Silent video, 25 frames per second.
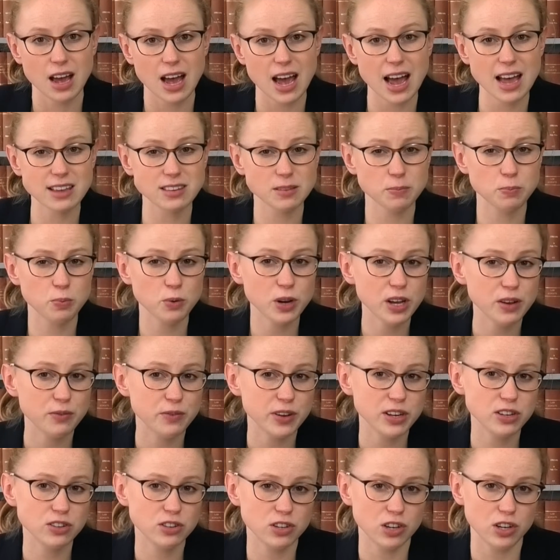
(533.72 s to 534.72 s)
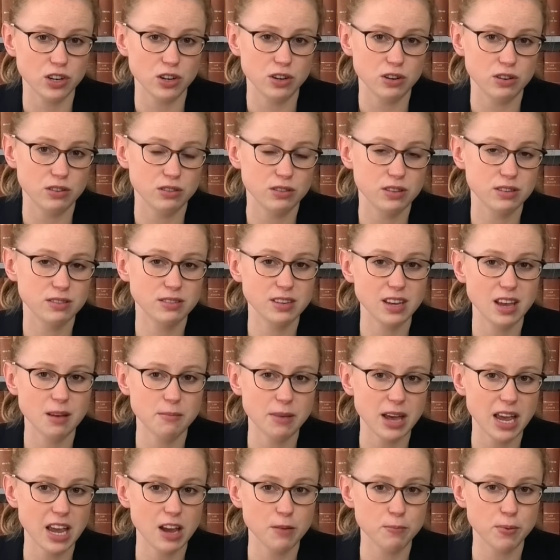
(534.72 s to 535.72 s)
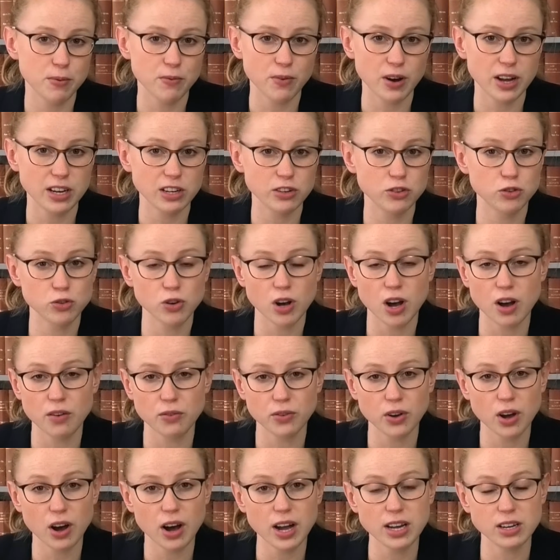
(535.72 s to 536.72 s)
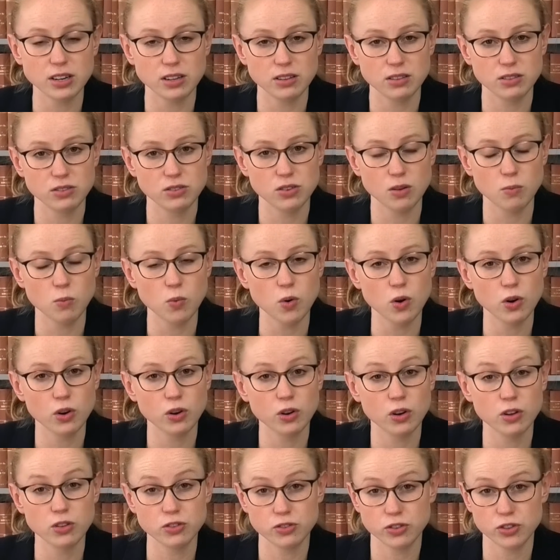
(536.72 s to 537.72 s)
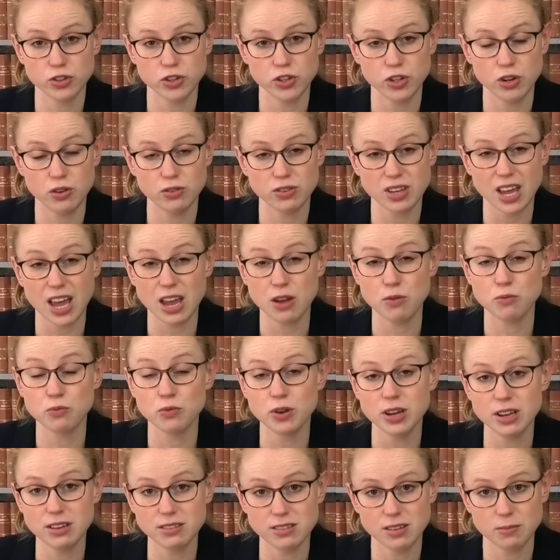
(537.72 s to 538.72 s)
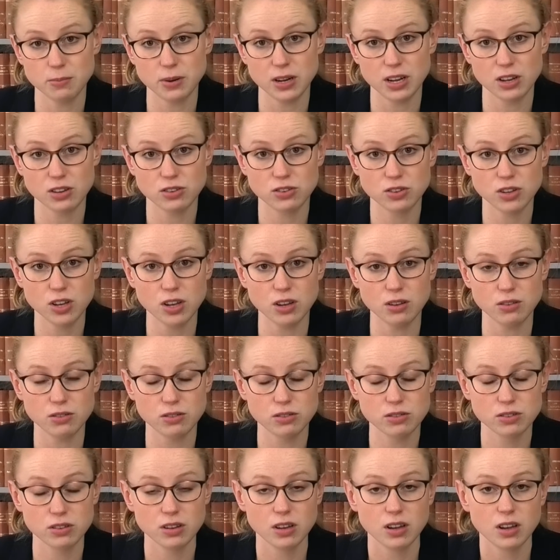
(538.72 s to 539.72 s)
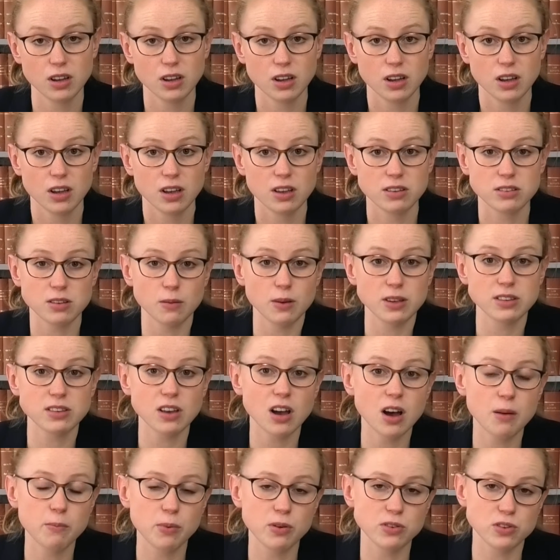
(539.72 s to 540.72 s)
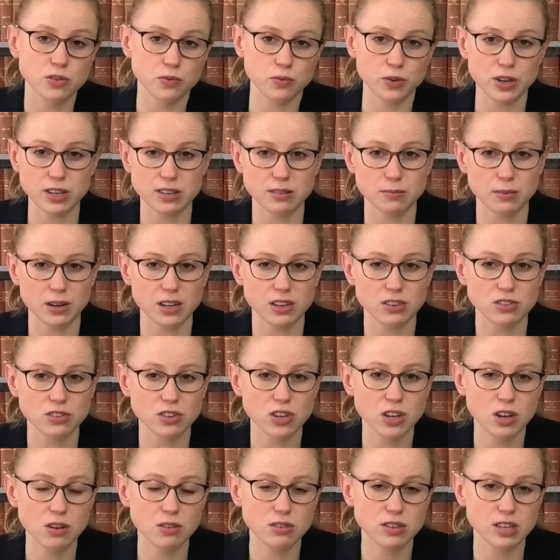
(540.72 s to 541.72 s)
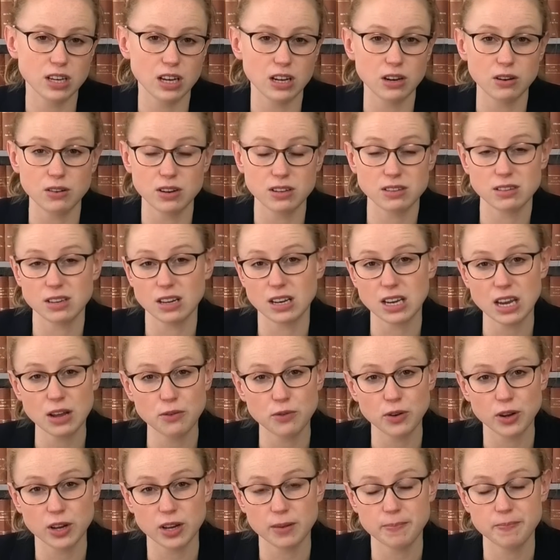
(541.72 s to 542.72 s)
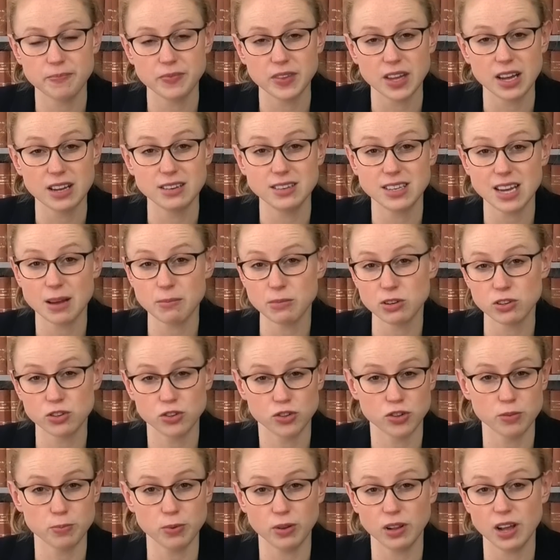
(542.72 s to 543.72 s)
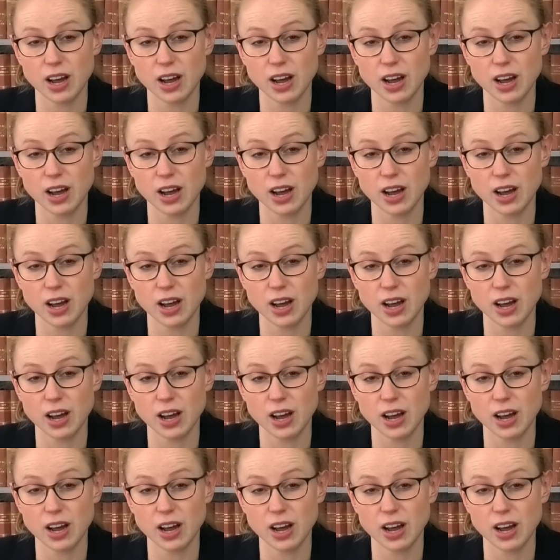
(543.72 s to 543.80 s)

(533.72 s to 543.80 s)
As a brief interlude, the CMA had provided draft guidance on what constitutes a reasonable excuse. So examples of reasonable excuse include a significant and demonstrable